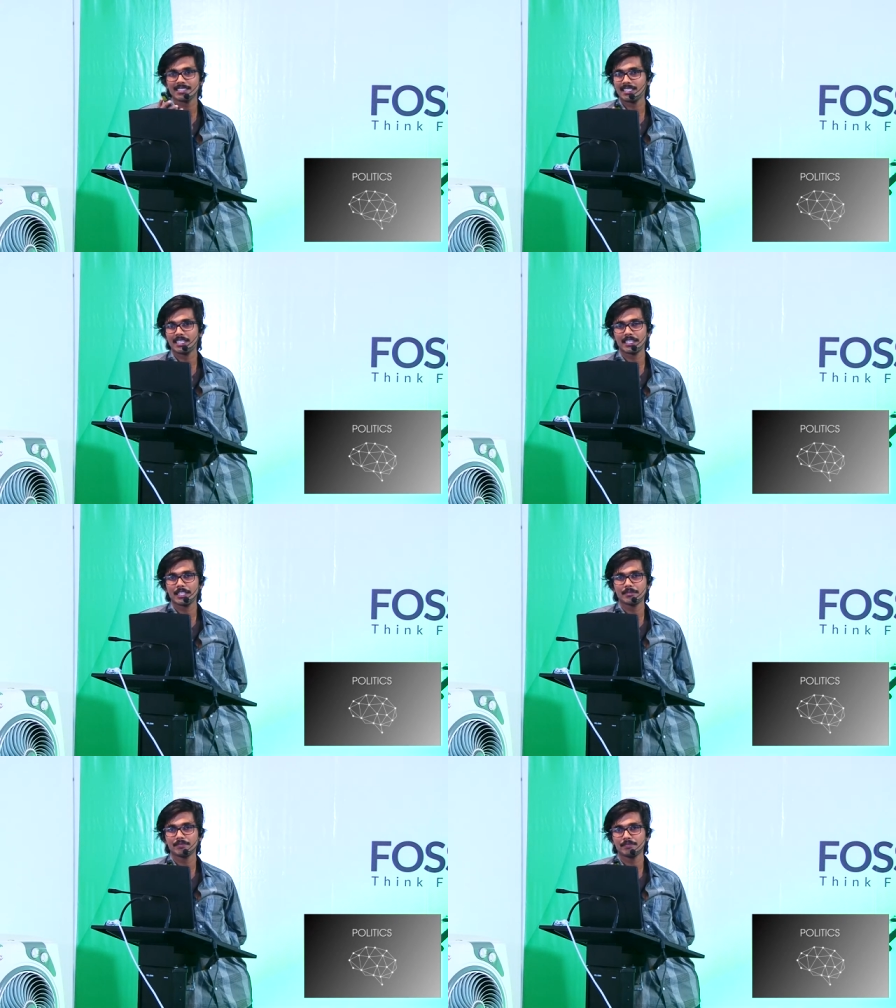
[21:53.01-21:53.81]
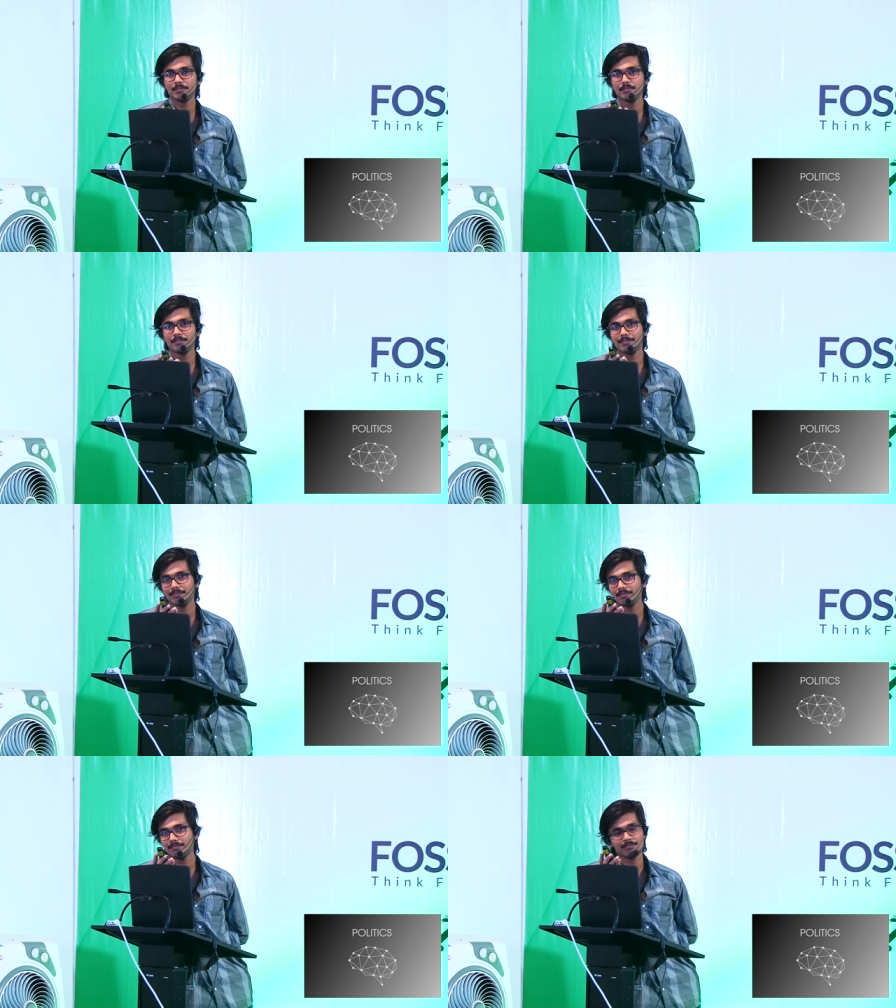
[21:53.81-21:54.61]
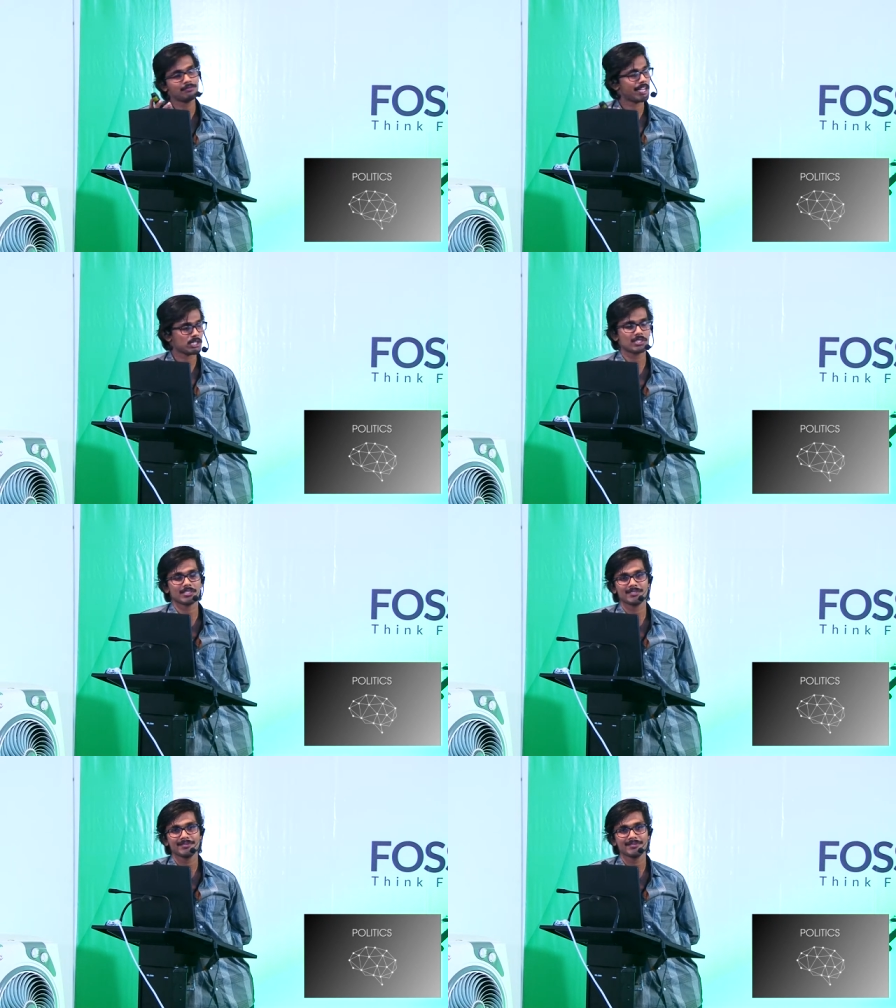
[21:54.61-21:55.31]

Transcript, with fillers: uh, Brexit.